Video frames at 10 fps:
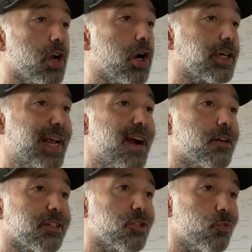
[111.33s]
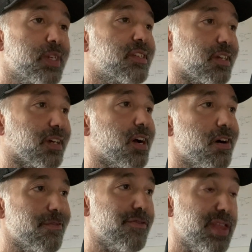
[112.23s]
are characteristic
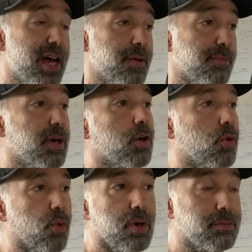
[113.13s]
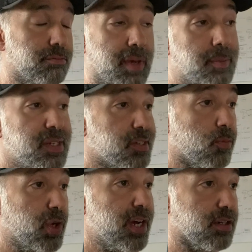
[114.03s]
of them or maybe
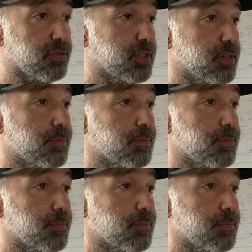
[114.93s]
someone else.